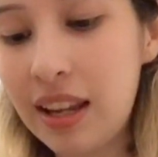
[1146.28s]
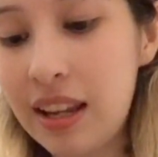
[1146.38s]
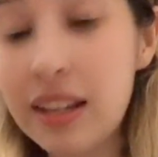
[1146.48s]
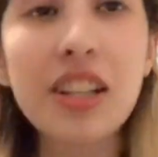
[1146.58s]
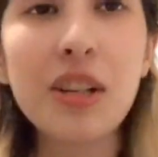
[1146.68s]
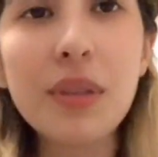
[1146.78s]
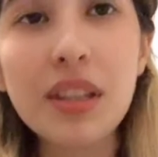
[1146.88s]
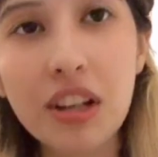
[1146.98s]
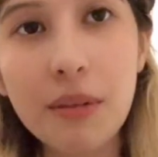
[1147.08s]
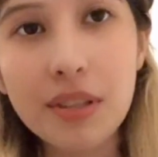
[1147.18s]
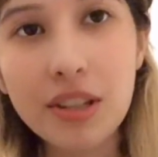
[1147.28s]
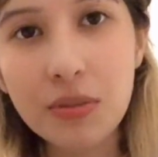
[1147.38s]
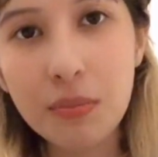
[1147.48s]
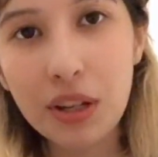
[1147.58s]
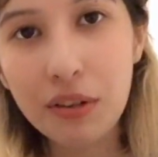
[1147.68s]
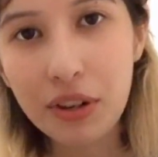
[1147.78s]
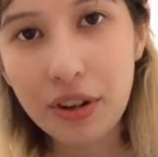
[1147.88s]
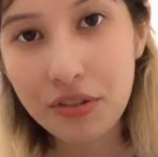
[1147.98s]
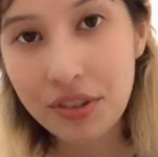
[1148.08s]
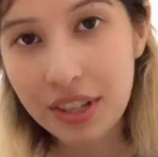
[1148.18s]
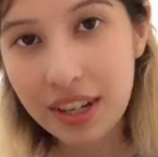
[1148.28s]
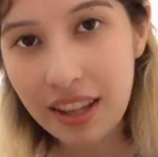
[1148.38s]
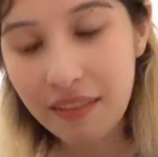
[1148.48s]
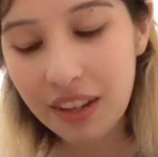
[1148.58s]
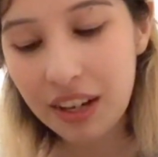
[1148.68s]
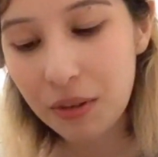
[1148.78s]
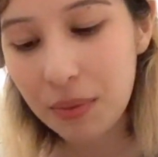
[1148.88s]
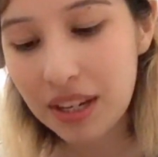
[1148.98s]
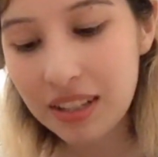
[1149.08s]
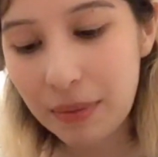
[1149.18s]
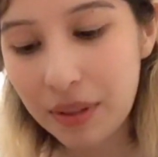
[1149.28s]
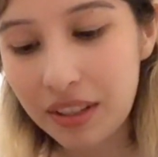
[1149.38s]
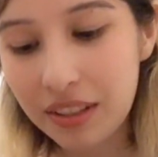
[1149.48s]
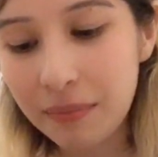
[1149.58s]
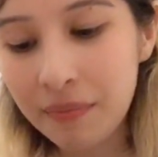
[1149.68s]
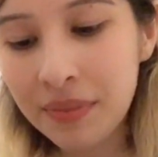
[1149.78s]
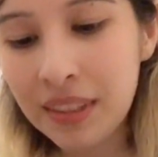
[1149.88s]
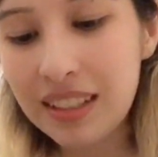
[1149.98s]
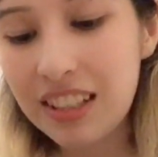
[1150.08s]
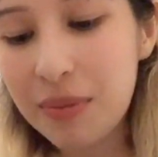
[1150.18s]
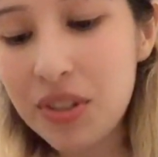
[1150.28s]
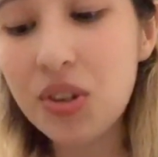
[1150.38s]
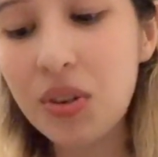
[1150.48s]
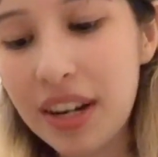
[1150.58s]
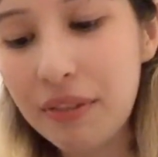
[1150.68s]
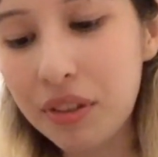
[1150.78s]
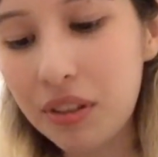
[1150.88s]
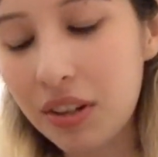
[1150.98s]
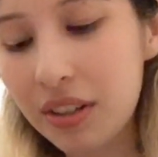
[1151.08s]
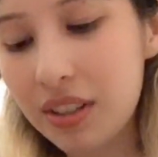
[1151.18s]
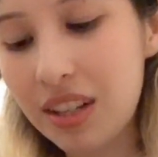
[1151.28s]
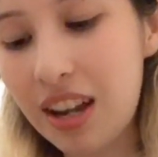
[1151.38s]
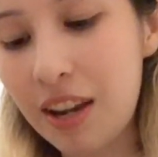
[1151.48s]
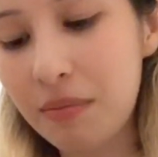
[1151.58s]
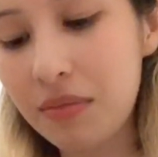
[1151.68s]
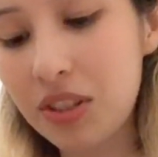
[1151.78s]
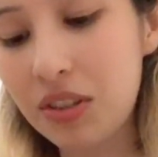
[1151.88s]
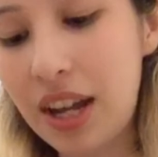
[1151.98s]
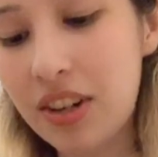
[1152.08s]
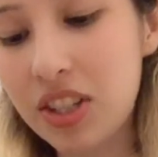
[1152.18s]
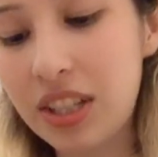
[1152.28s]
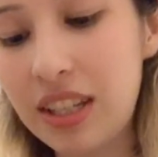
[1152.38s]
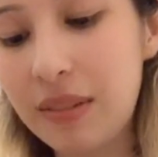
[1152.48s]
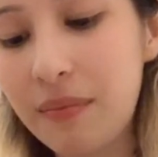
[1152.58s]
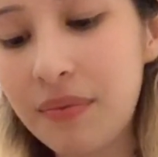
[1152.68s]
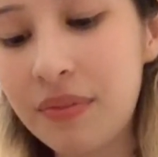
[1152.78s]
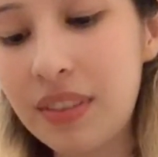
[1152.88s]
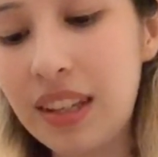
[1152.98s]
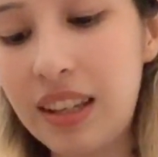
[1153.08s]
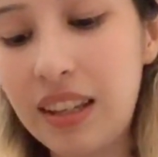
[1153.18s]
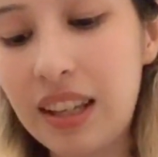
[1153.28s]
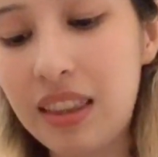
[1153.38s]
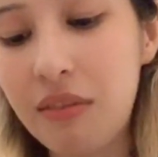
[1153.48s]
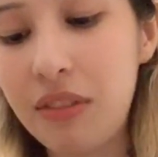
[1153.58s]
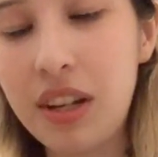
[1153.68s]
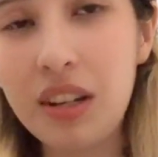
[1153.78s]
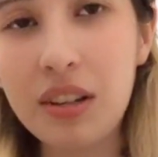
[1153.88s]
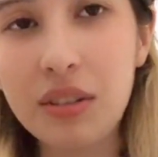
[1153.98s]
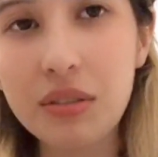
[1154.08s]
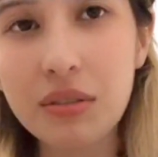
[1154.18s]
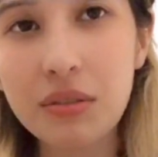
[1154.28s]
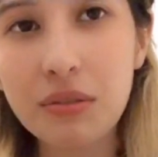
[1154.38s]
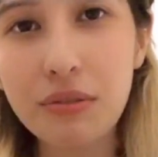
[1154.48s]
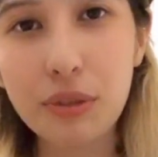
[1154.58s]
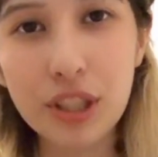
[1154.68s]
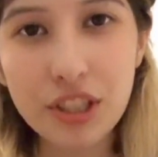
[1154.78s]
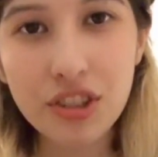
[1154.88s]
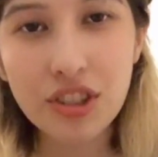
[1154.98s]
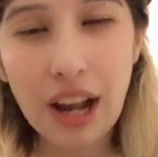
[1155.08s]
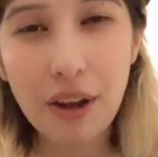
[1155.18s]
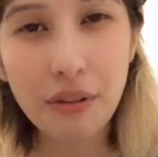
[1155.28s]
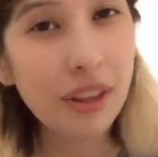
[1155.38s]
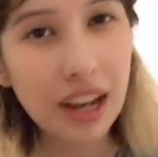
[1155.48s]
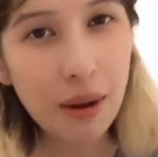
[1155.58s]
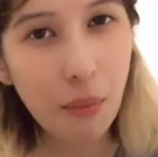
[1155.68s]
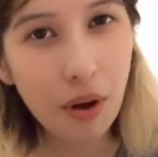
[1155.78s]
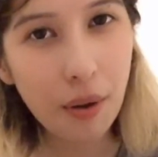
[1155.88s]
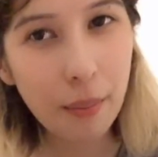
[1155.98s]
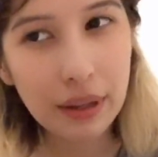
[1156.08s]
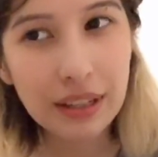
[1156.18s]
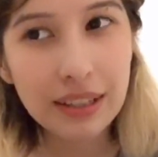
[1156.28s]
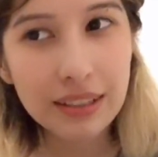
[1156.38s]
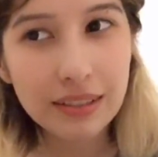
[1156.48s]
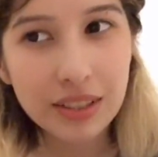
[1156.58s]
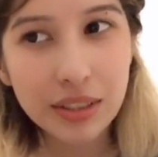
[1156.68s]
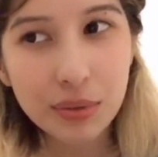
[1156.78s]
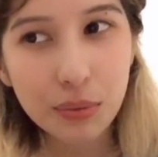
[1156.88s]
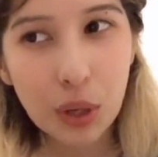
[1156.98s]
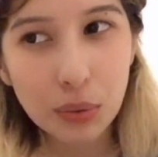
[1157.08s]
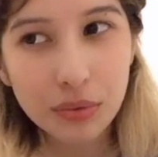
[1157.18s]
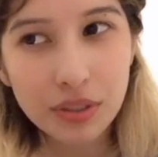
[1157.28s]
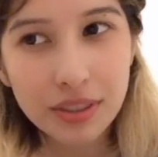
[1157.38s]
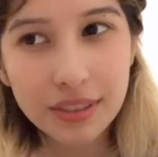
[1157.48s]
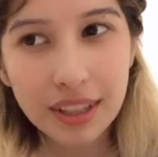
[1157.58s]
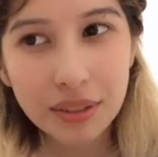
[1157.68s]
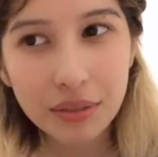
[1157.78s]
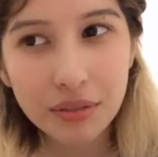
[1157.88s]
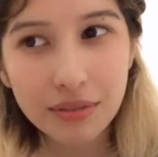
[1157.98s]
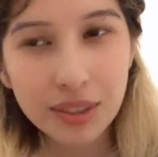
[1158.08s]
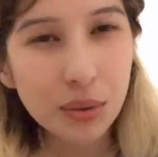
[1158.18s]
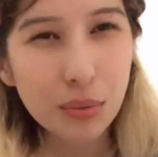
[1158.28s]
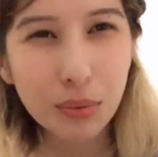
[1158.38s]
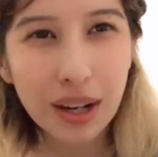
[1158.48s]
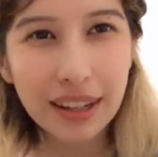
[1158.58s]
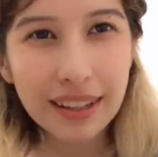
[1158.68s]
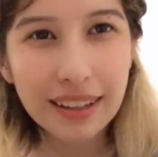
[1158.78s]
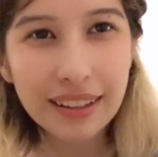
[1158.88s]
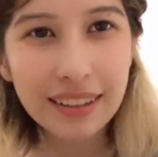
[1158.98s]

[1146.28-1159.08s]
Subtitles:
tell me in the comment section below if you're interested in that video, because I've been trying for the longest time to actually get the video footage out of the camera, but it just won't. I don't know why.